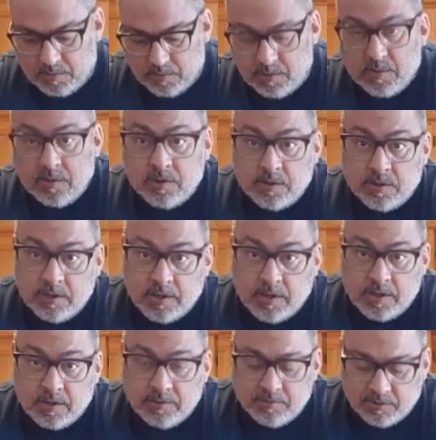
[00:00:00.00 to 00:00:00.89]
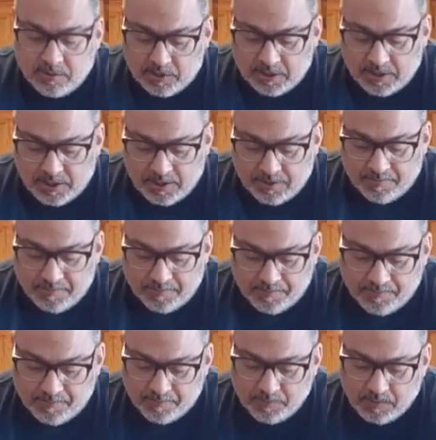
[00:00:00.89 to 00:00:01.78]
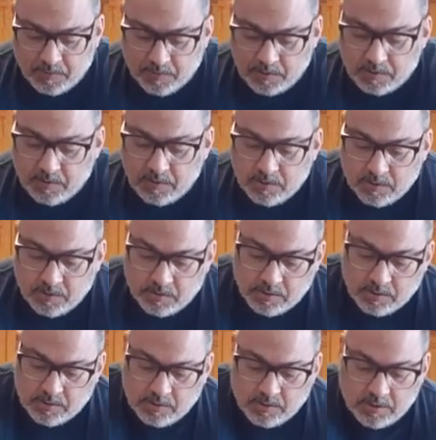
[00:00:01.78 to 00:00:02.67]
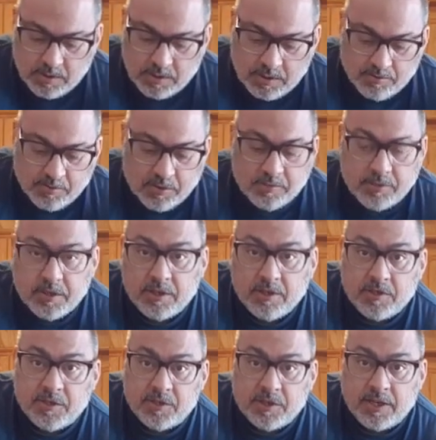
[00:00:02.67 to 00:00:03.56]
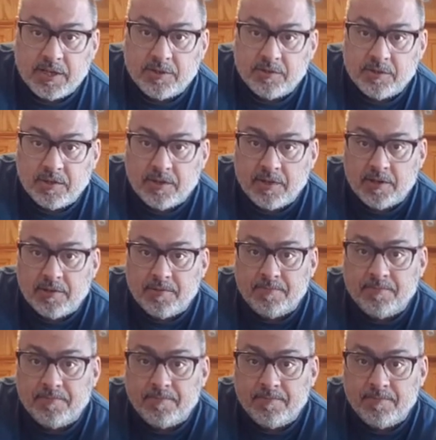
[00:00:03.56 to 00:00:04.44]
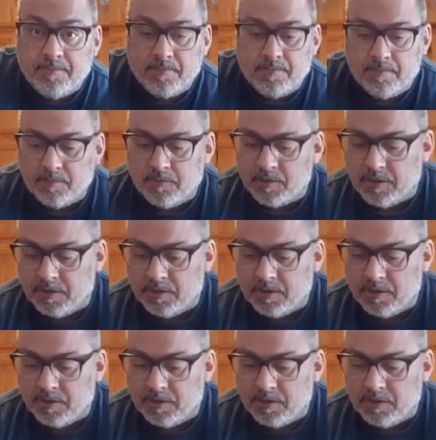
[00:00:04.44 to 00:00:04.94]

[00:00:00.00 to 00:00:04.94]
so I would say that's probably a good size right there. Right?